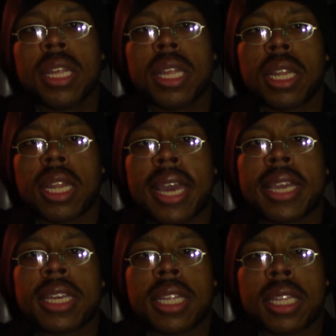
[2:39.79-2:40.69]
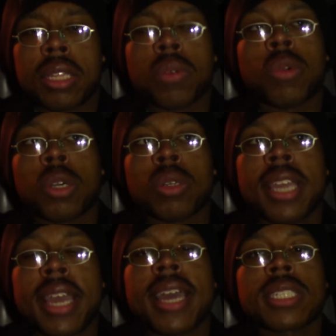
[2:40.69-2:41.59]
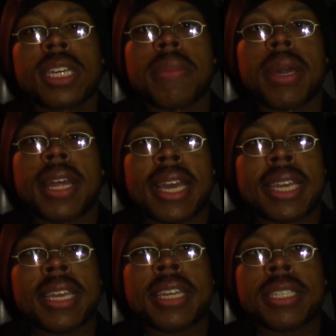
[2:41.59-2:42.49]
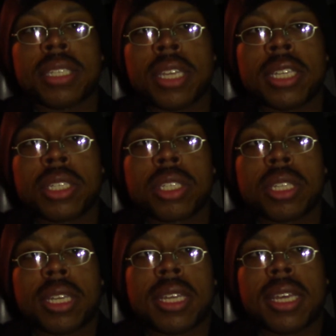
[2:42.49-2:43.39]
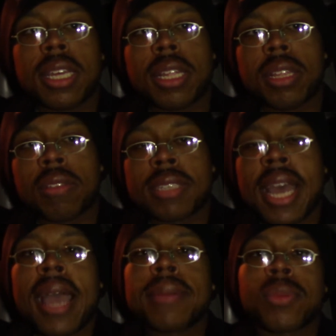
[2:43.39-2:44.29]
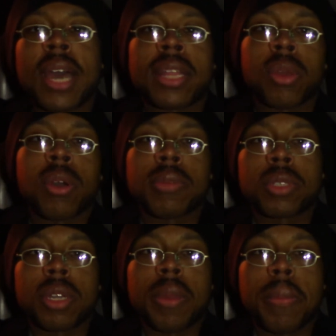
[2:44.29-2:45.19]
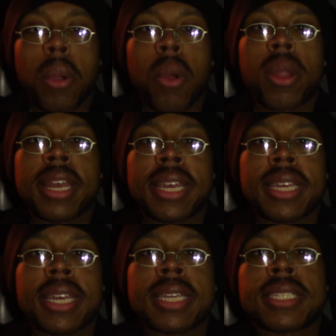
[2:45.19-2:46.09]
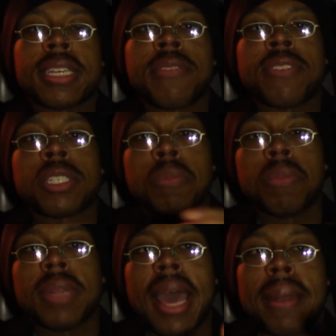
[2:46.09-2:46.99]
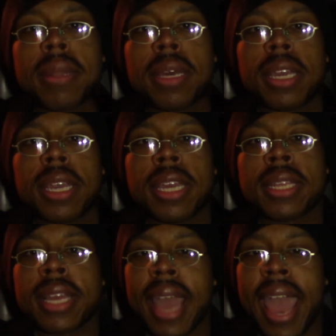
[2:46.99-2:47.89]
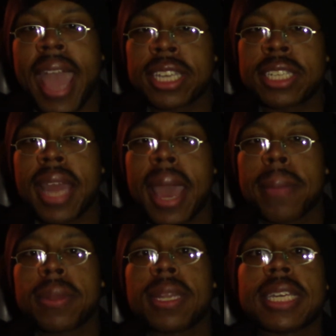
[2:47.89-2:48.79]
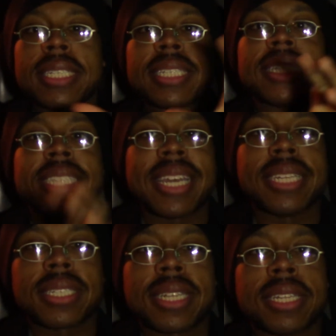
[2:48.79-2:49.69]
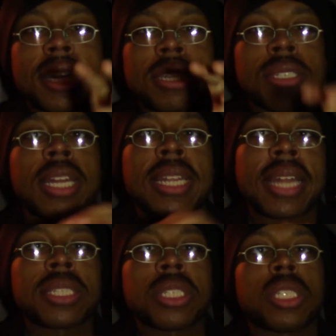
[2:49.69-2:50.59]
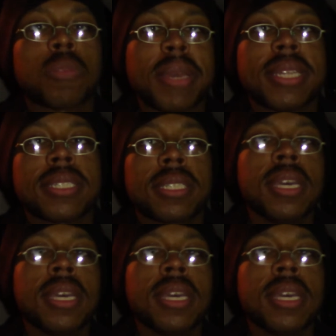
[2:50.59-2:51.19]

Like, well, yeah, it has a good amount of like it. It's the times where I thought it was gonna be boring. It is if it's not anything action happening, it's intense. That there's a lot of suspense